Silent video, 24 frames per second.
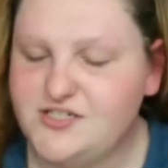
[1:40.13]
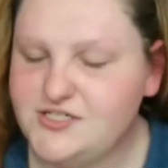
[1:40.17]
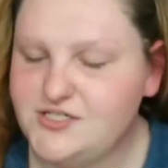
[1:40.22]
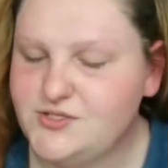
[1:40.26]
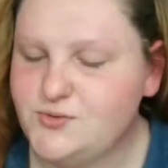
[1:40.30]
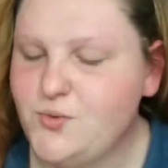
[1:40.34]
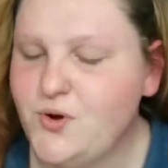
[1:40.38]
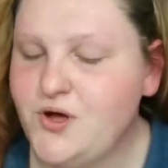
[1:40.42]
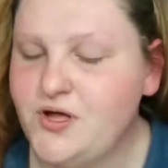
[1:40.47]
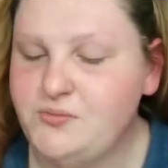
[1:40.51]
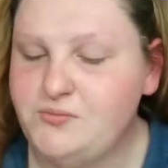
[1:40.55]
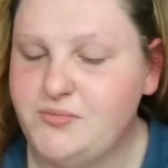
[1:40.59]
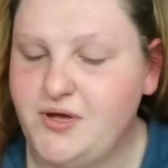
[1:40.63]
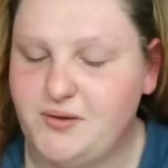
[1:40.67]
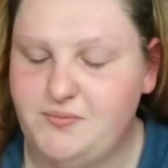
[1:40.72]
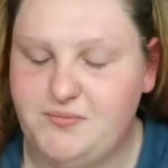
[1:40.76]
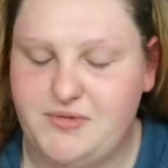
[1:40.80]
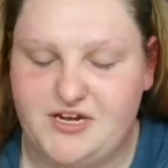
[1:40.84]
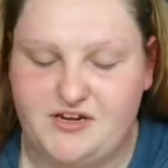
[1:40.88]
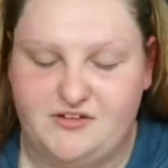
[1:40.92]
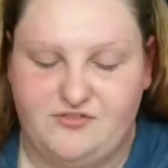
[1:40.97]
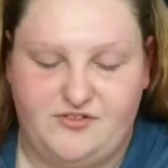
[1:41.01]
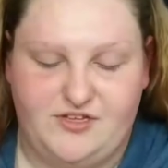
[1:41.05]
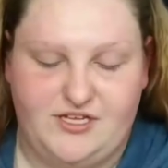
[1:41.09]
there's one by
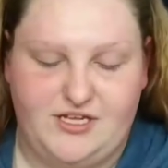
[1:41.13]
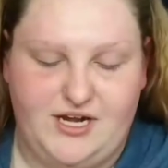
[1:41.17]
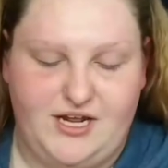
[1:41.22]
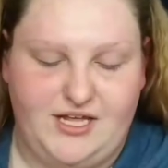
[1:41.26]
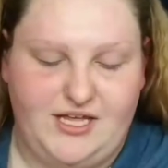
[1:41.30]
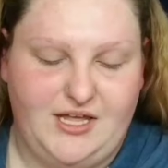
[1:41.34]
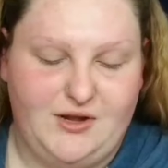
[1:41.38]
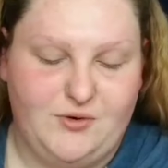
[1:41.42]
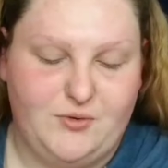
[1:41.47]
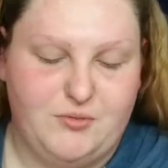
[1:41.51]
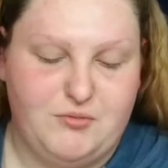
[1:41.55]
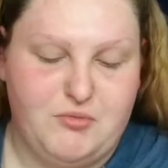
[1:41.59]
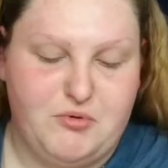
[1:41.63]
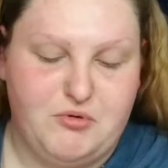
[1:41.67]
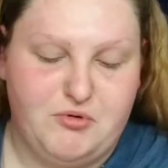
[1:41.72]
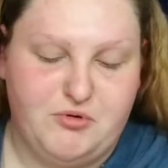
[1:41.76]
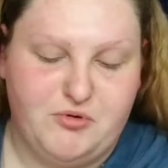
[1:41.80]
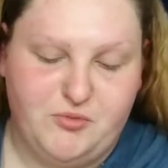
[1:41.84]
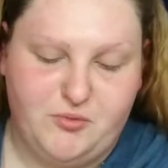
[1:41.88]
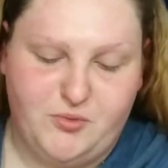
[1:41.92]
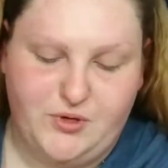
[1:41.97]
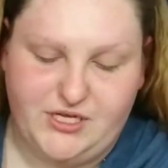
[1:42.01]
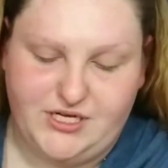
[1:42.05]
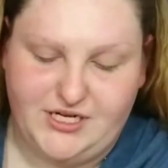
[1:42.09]
Benefit, I can't
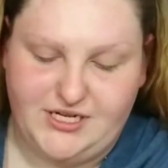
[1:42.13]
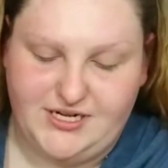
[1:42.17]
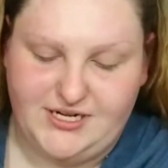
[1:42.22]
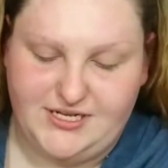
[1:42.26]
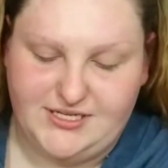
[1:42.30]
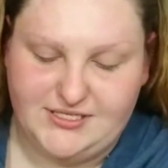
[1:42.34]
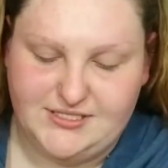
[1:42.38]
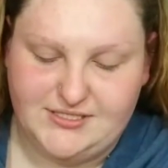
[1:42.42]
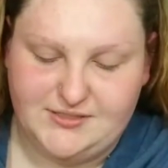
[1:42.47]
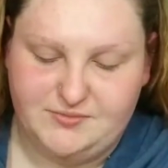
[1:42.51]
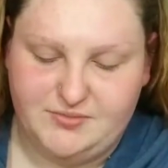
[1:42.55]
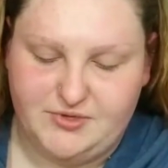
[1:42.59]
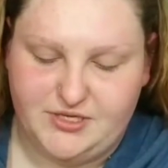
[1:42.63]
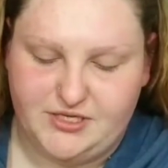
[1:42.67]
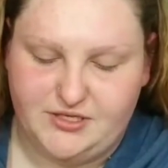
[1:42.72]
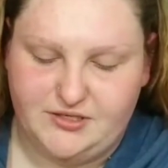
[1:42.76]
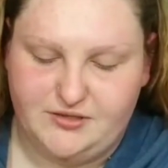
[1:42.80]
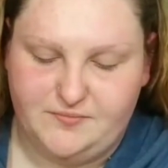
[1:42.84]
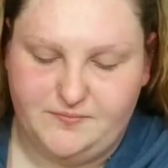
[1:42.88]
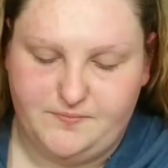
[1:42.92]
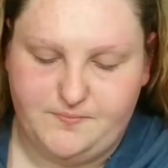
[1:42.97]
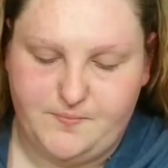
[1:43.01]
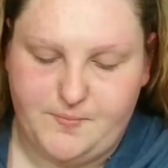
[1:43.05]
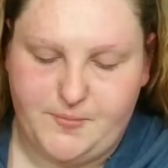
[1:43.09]
remember what it is,
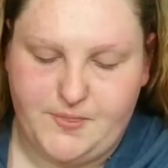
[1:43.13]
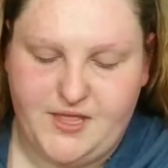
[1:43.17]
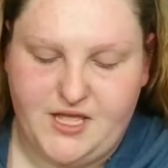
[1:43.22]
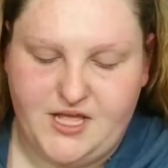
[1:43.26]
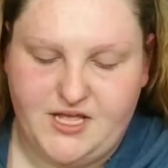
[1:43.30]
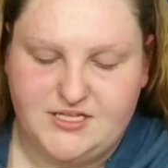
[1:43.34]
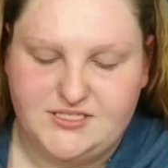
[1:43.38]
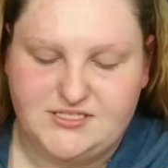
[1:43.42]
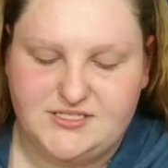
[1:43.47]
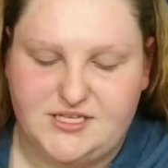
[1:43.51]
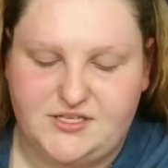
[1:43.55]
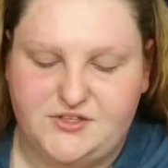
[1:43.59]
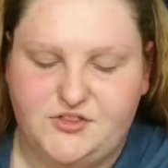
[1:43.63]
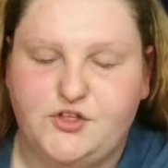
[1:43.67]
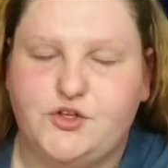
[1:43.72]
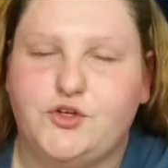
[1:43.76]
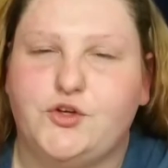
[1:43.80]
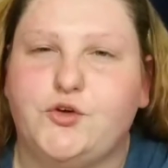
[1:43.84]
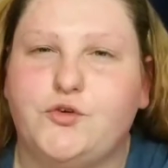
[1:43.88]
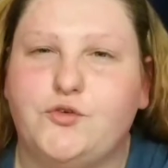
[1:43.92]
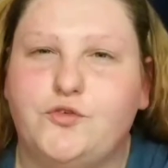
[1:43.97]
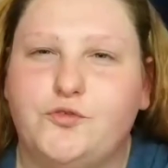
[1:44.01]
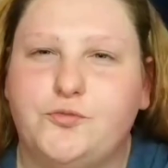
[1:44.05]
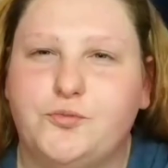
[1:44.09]
but it's like the
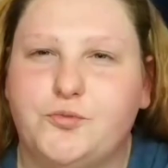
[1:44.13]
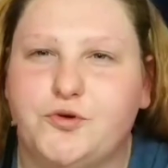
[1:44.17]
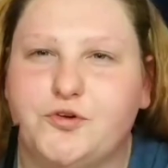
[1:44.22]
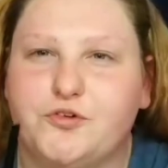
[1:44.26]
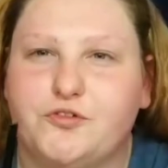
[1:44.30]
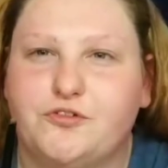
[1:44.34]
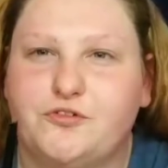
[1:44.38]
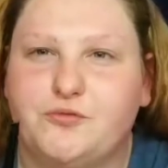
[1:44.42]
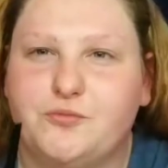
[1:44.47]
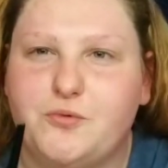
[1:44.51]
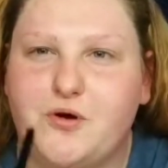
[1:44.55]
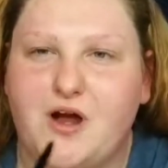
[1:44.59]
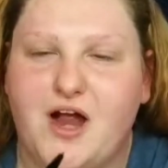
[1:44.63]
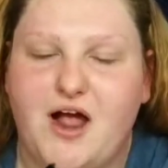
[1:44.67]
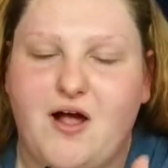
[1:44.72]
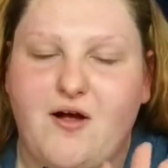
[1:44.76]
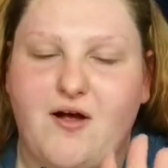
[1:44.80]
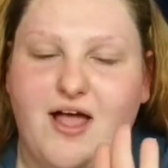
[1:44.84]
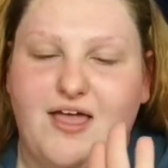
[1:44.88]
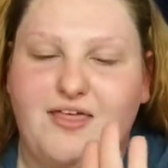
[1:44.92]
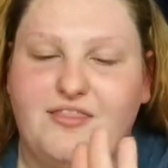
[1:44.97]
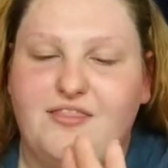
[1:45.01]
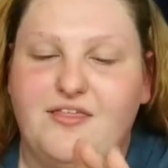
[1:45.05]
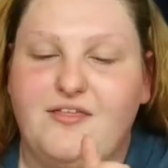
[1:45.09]
goof proof
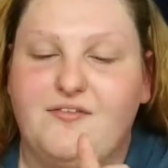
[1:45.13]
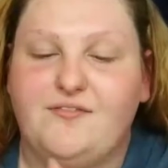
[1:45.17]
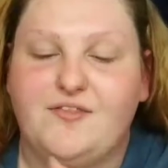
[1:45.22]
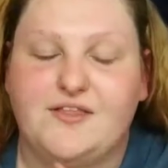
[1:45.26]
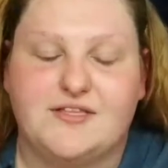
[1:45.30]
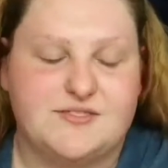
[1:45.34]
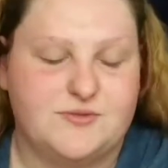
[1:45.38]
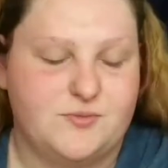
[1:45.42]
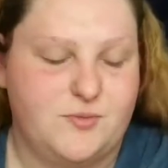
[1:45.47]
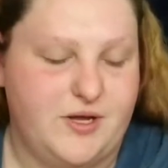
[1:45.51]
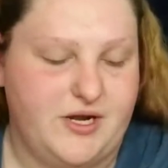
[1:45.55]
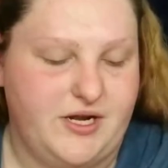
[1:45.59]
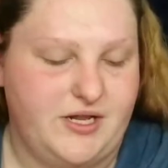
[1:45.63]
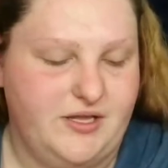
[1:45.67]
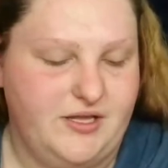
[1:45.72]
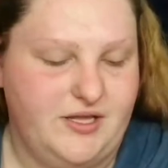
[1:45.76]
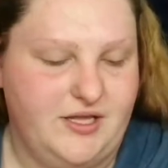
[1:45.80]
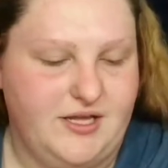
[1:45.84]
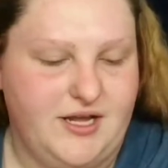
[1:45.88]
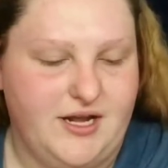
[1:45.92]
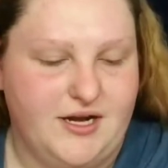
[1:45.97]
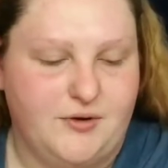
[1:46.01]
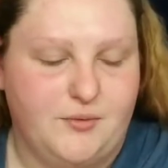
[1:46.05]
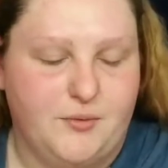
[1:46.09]
brow. I think that's what
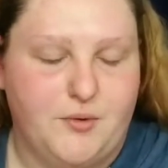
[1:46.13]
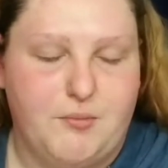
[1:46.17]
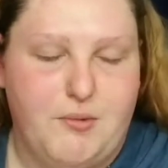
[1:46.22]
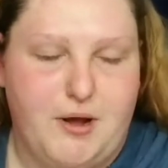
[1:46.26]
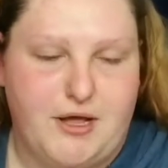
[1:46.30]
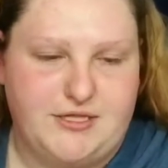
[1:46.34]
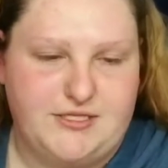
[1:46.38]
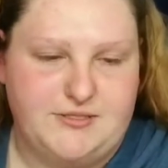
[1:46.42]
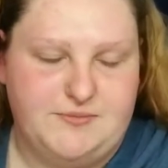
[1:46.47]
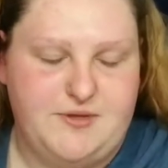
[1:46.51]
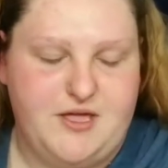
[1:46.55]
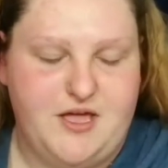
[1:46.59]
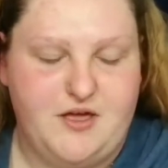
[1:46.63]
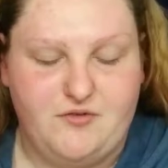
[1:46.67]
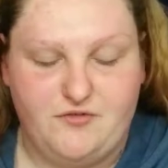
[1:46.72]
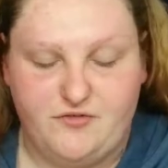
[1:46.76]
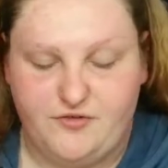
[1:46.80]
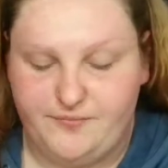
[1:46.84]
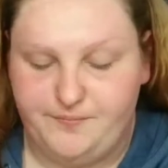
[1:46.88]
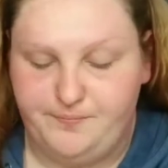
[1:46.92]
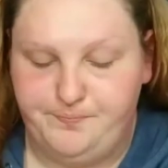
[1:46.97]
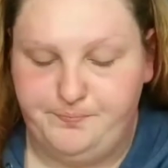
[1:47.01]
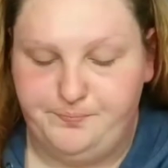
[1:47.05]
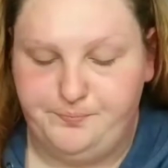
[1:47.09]
it kind of reminds me of.